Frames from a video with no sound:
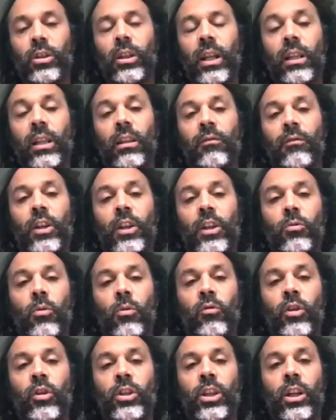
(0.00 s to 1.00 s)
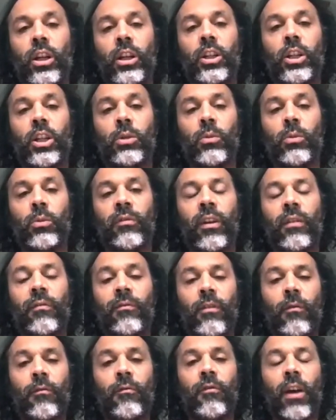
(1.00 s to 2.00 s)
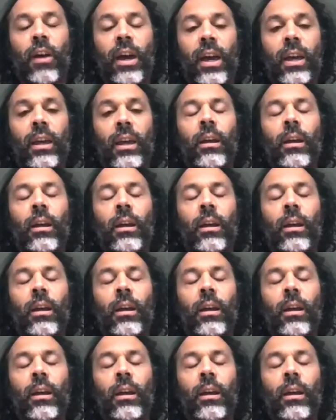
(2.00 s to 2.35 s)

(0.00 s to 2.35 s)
individual researchers within them, they